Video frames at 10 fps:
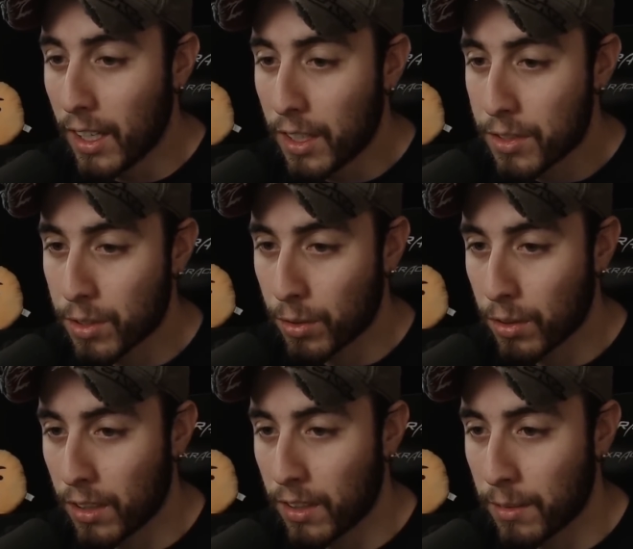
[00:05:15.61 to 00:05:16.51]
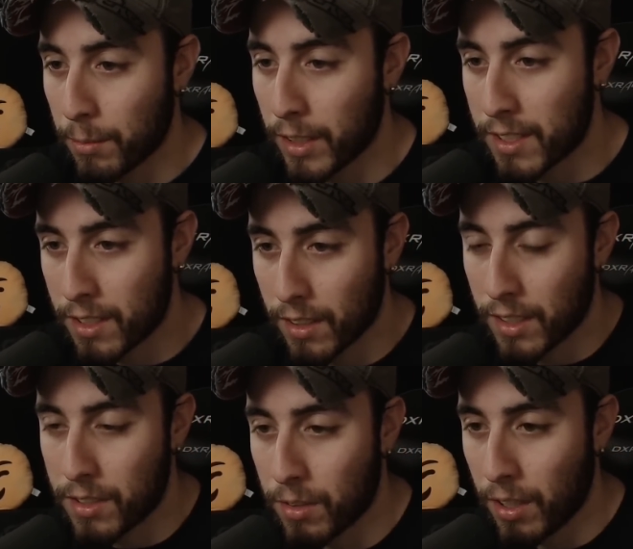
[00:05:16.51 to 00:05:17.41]
So
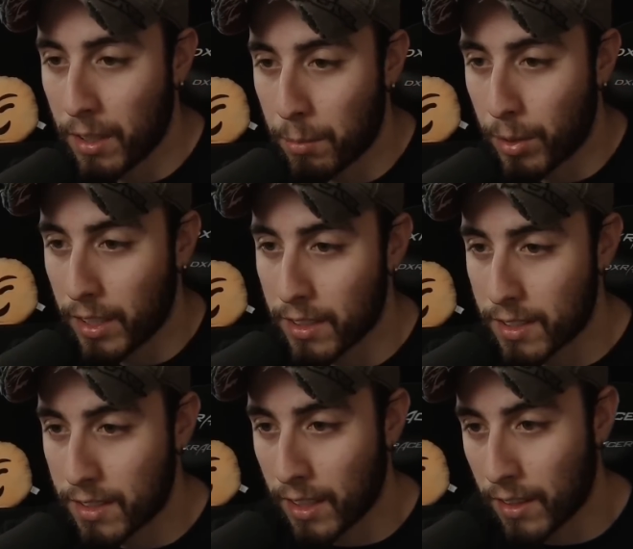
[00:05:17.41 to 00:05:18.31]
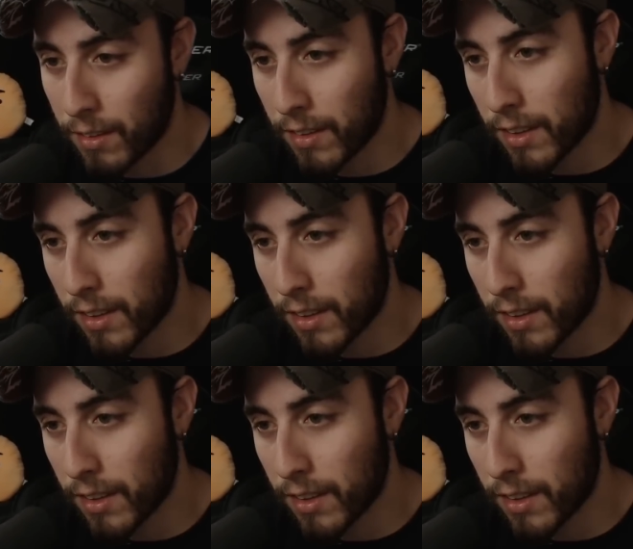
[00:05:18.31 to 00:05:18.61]
let's go ahead and break this down.